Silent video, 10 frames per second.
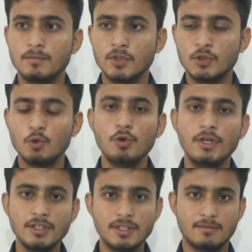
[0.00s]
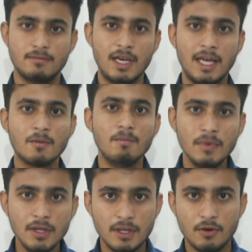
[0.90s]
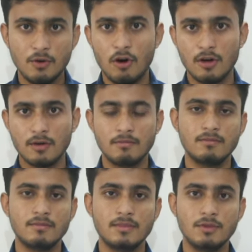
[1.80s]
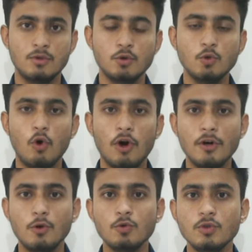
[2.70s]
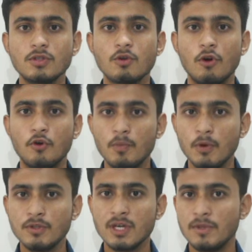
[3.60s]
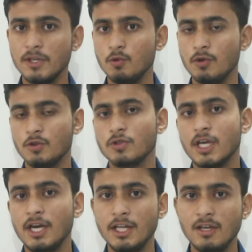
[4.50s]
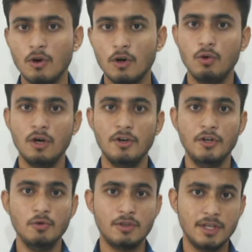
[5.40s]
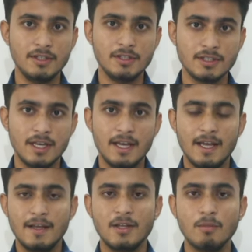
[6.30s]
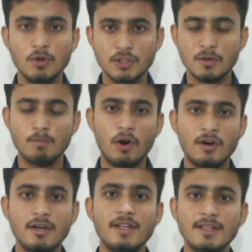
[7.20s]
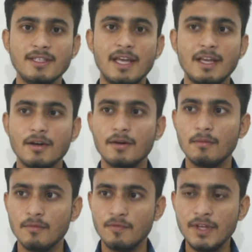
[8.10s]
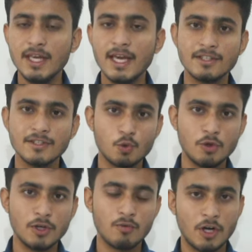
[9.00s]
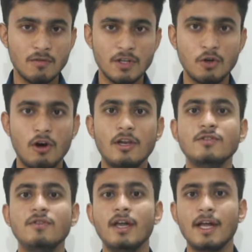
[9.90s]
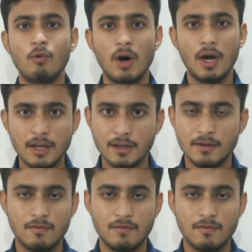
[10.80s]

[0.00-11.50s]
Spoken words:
students like me or those who want to contribute something towards society, want to learn new things. The most important thing is like we as a student, whatever the knowledge we are acquiring,